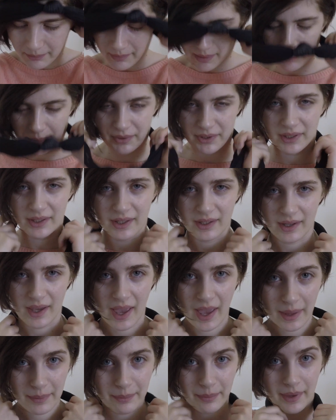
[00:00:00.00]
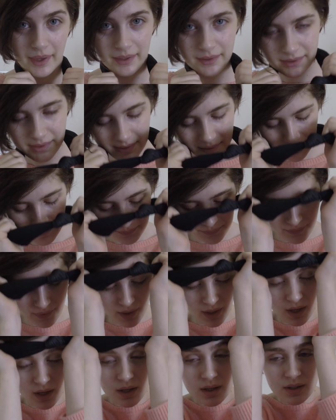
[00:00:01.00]
by putting a headband
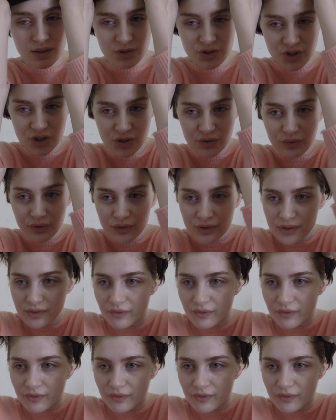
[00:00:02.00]
just